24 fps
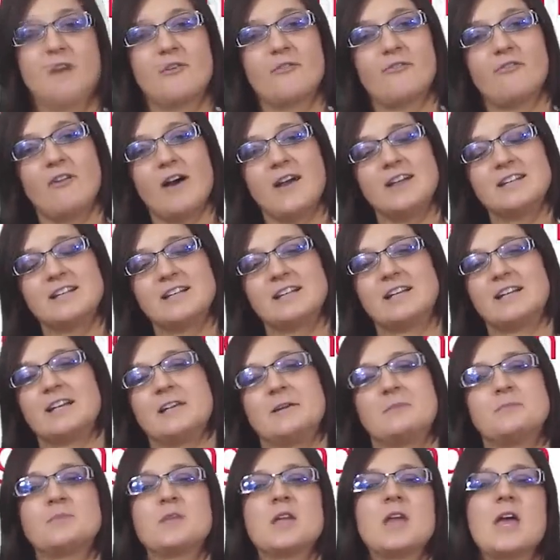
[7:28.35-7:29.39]

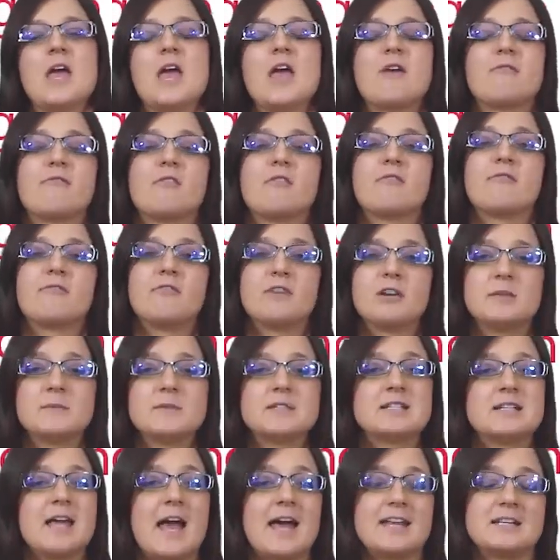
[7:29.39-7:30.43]
Finally, if a film
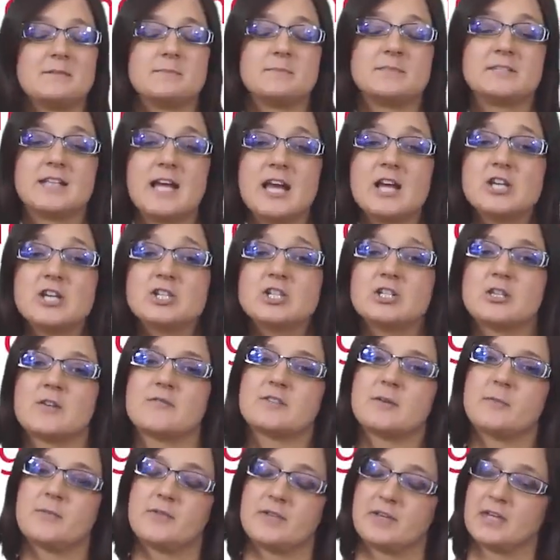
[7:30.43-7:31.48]
is an adaptation of
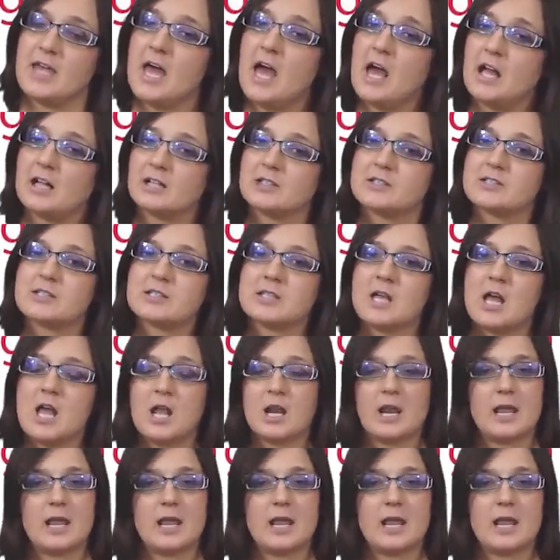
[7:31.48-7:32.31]
something else,